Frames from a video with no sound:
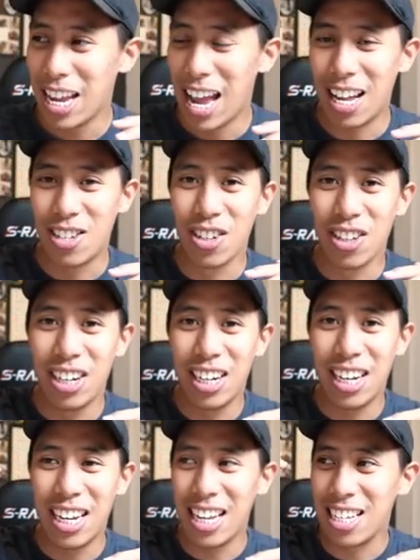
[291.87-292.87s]
and
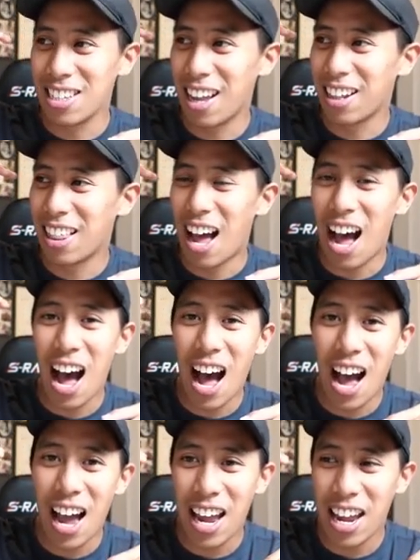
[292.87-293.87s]
solidity is like the
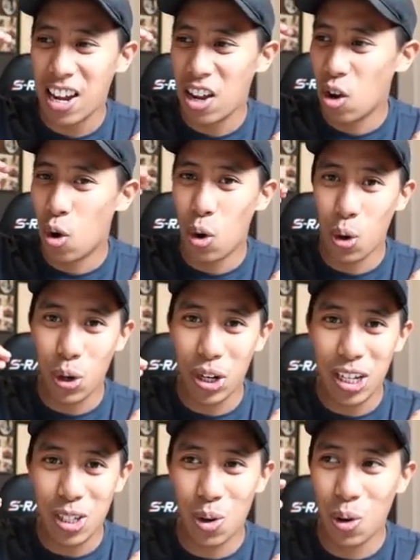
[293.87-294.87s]
high
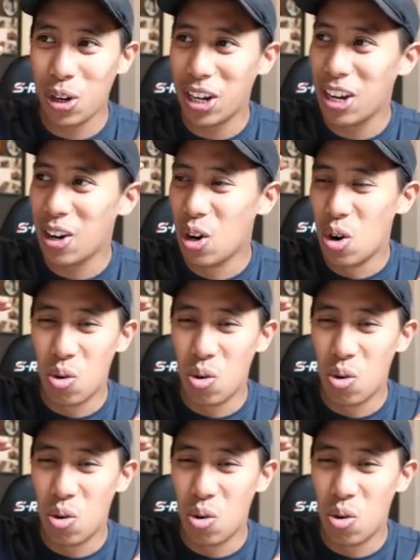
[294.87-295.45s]
hoity-toity